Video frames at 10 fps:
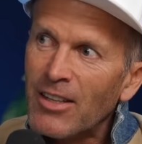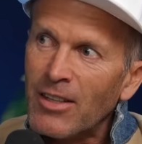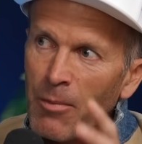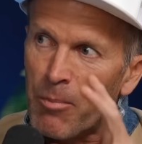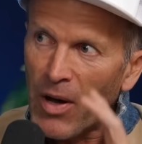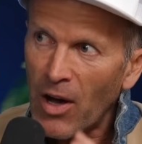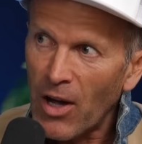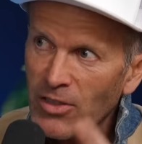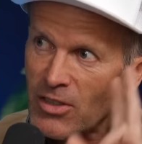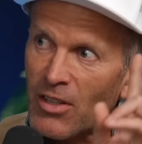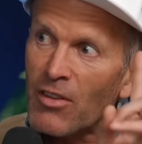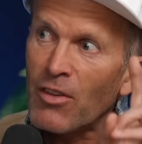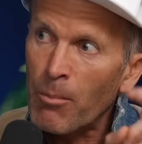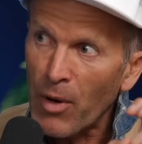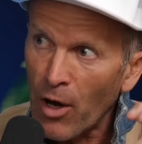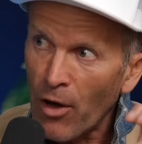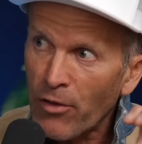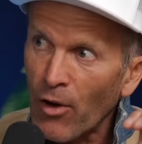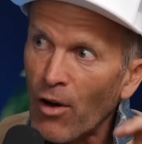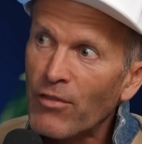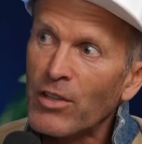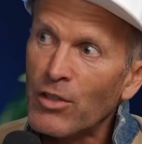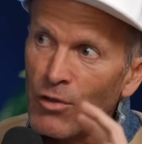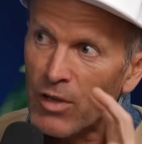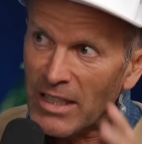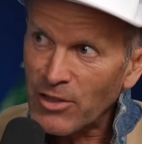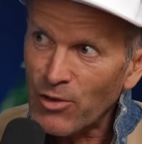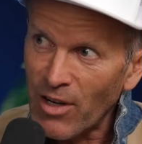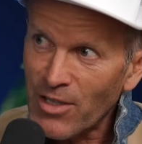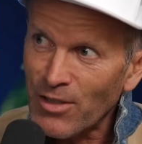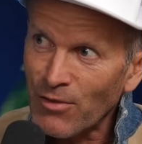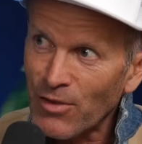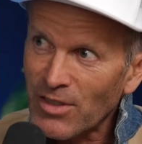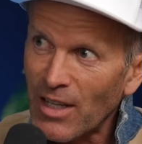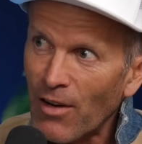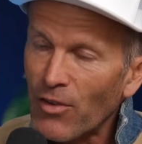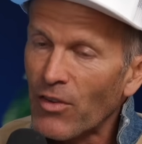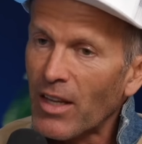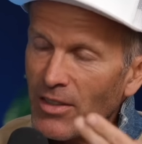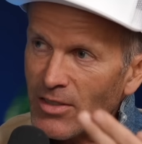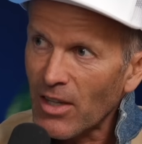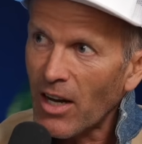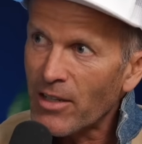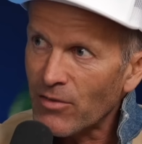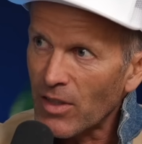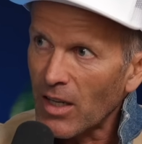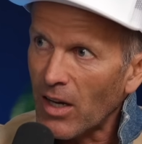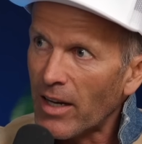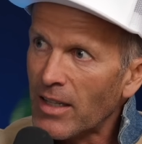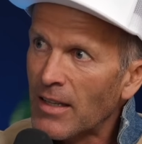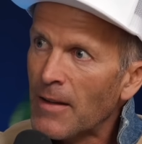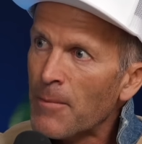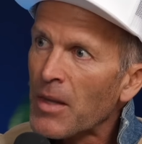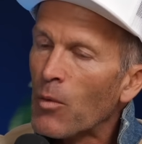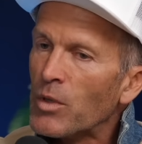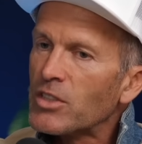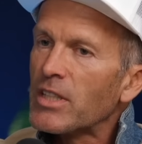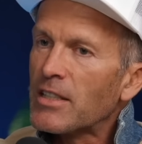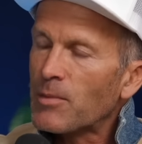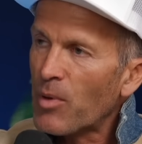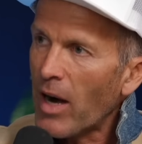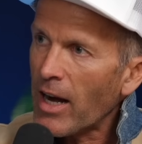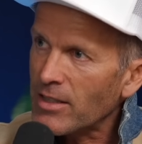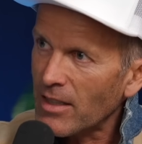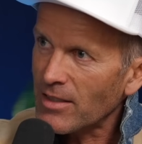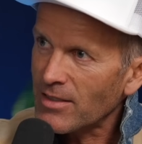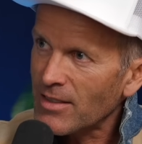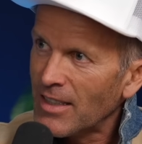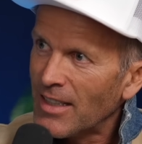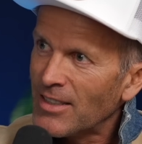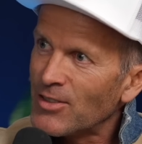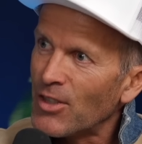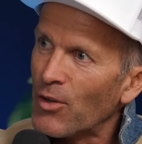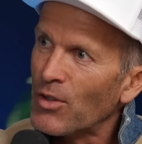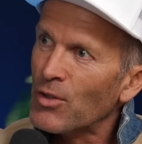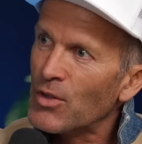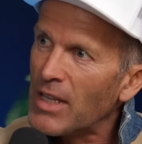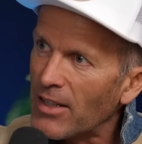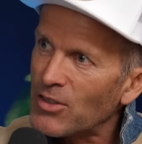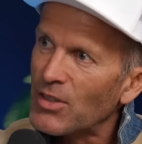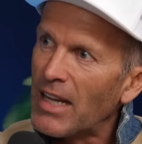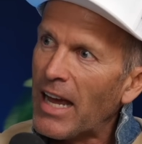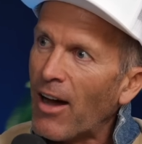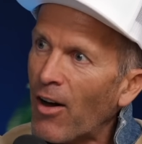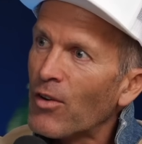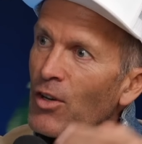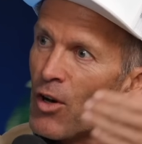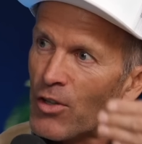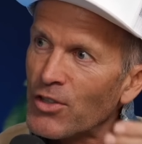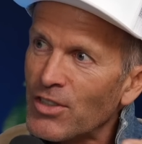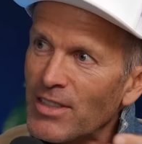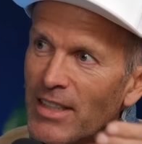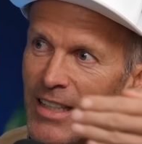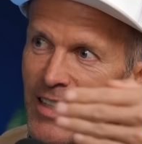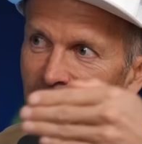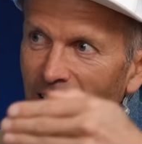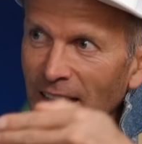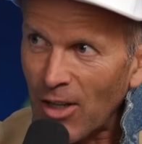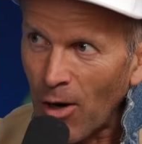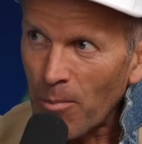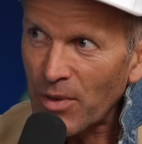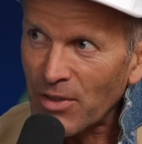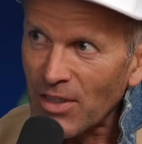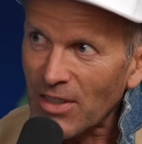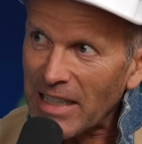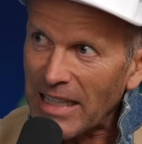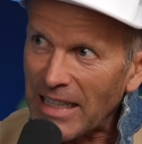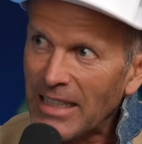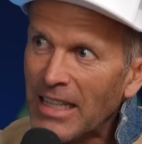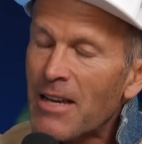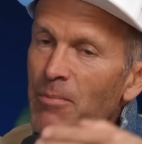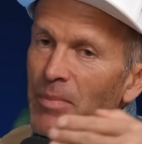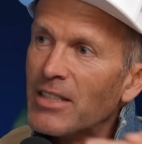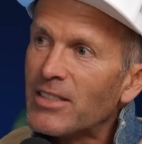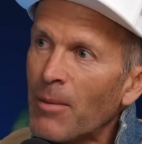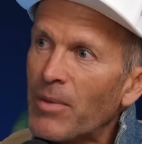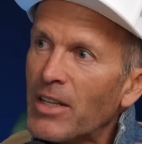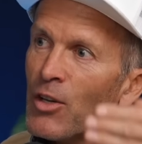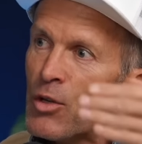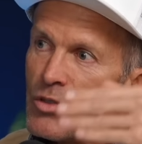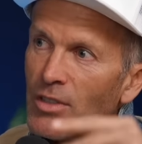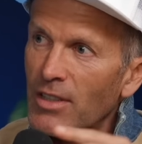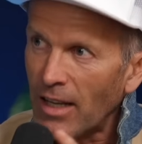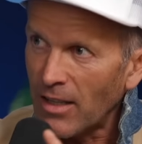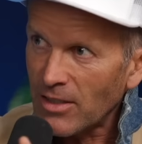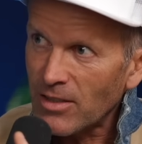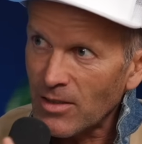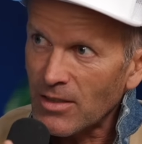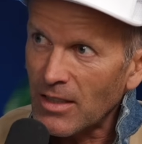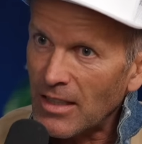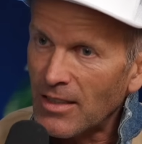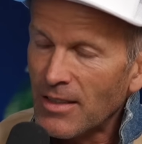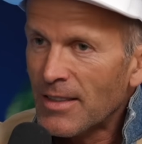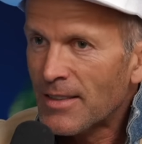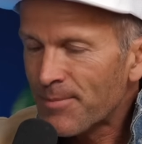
the person, the birth of a new iteration of yourself on the other side of the lie, which takes practice. So you get to now consciously competently, be somebody who's, and this is the,